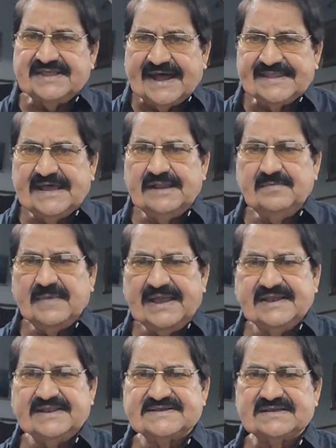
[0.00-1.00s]
Dadan
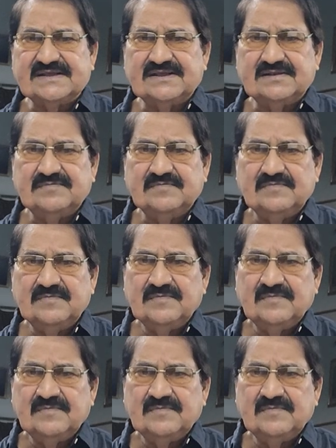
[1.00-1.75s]
migration